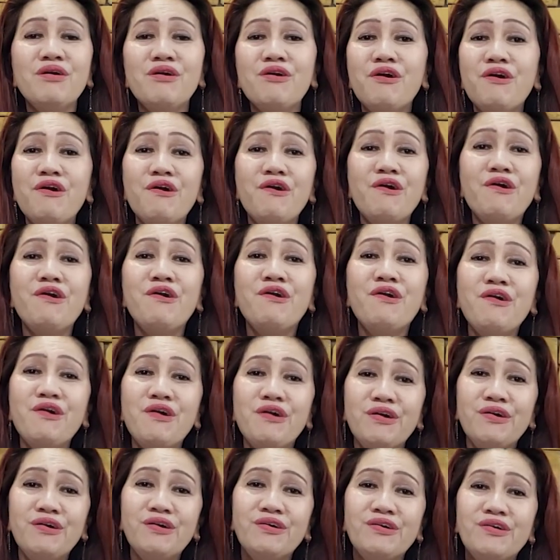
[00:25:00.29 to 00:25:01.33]

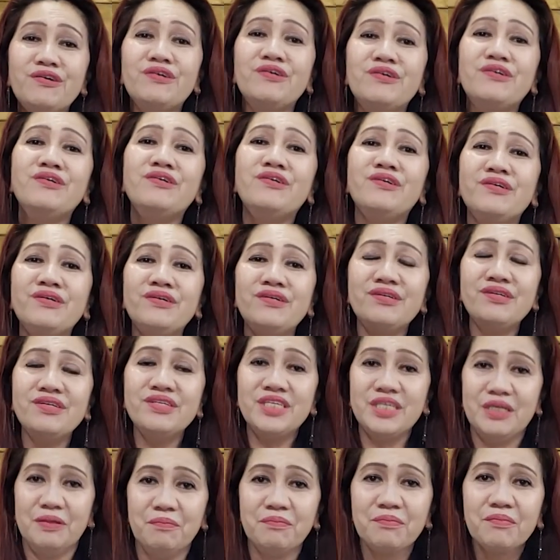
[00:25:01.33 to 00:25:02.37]
Lord,